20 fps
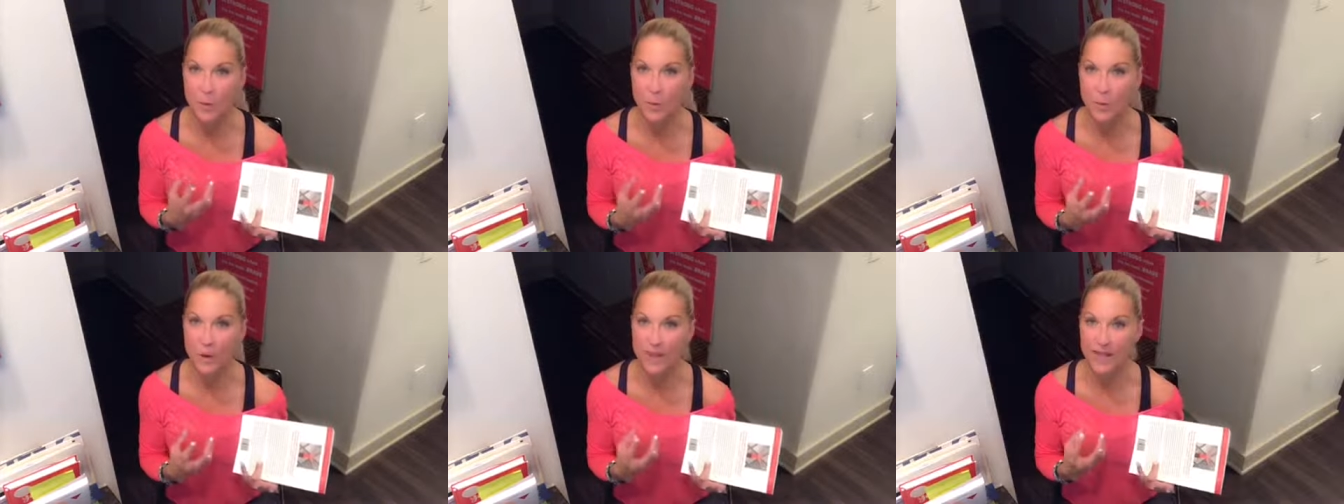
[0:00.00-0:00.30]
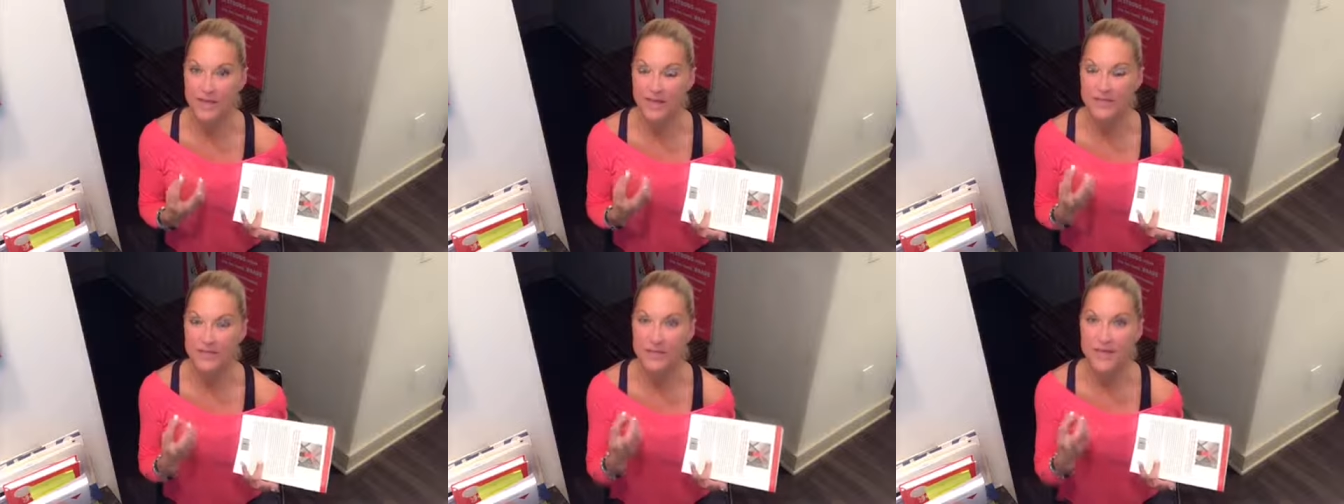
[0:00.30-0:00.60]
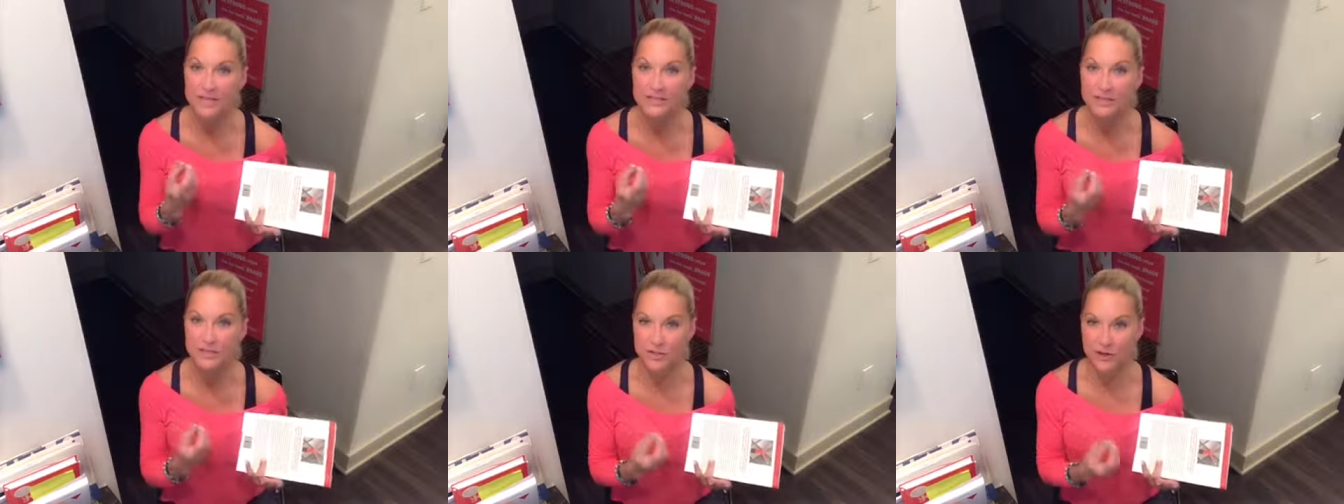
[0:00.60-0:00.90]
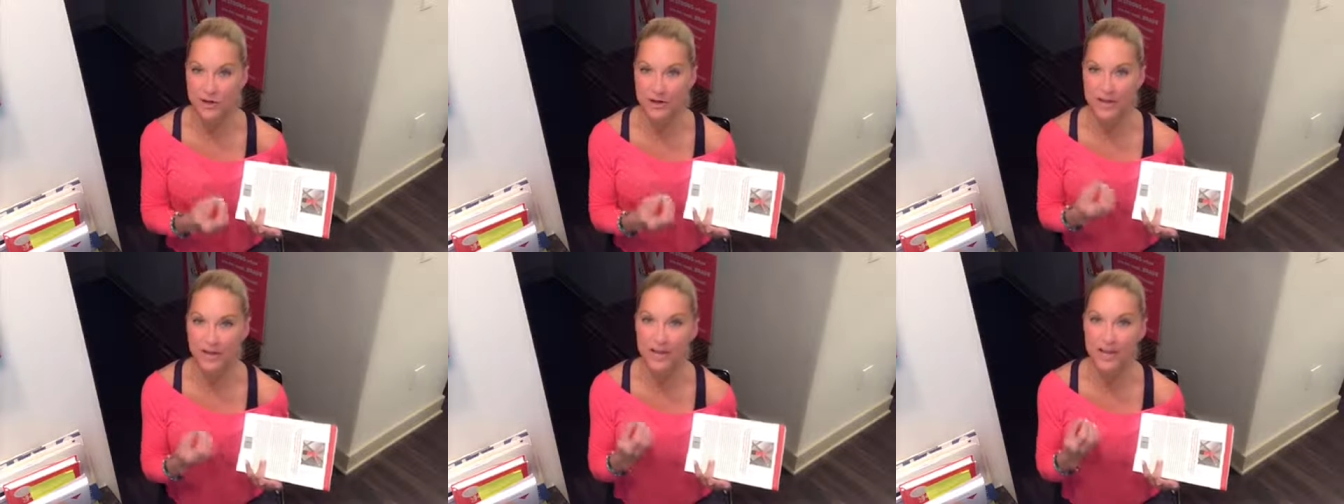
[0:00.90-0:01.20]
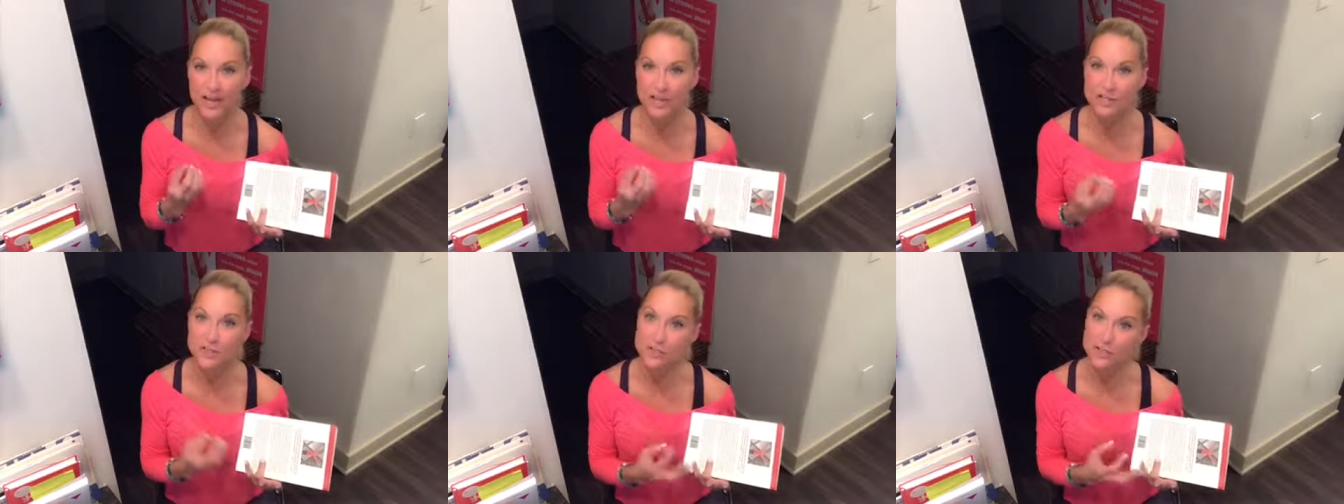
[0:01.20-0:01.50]
with starting
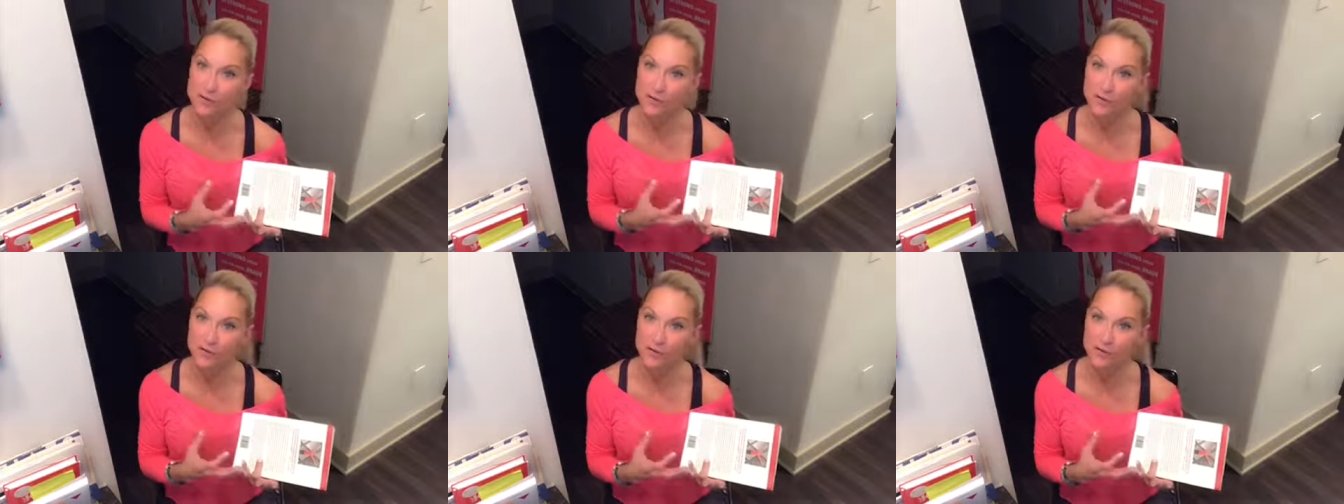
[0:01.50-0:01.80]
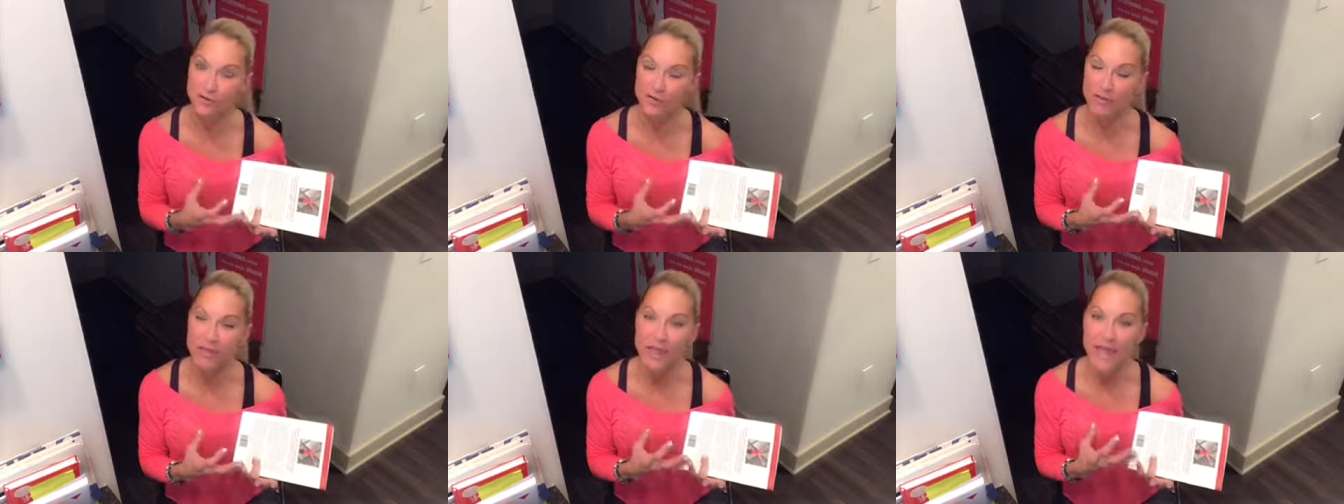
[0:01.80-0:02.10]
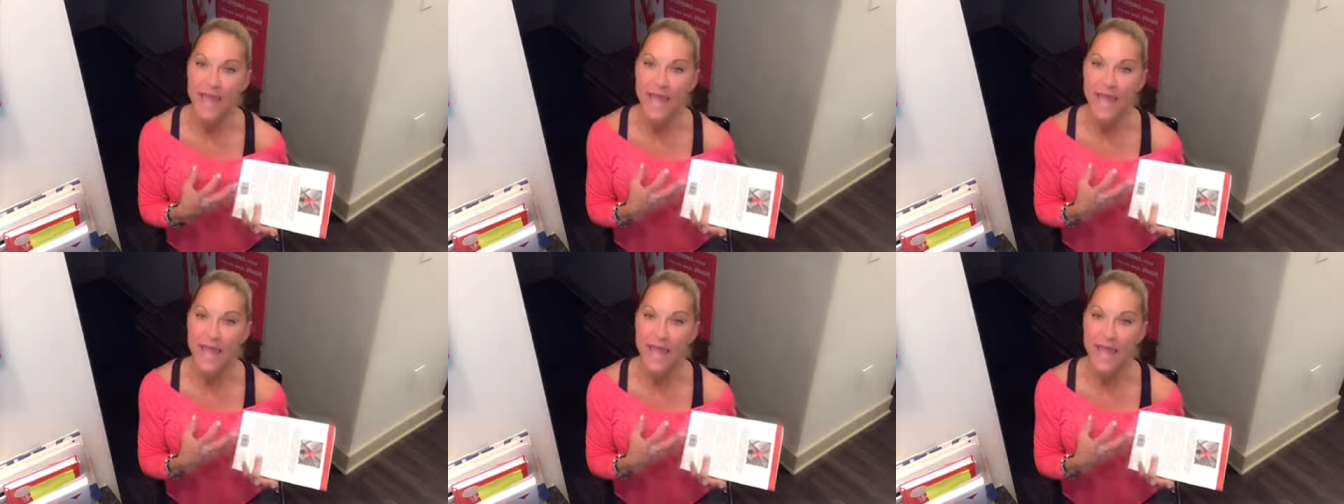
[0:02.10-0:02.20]
a journal